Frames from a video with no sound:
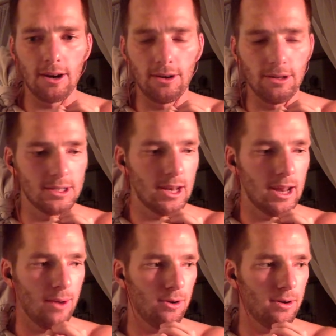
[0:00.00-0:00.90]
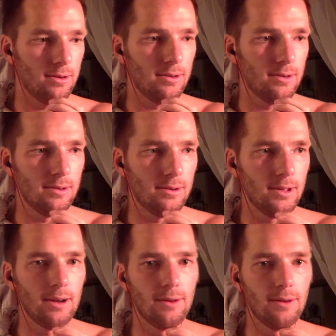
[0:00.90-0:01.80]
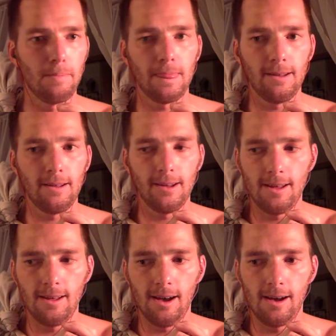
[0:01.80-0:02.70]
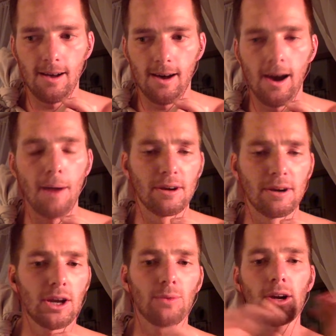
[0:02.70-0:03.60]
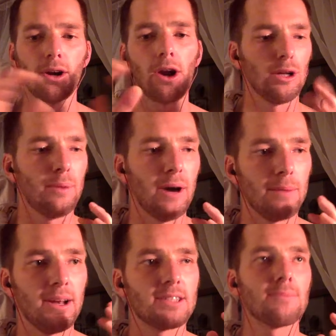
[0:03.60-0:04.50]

earlier today where, you know, I'm going to try to write an article about it, but it's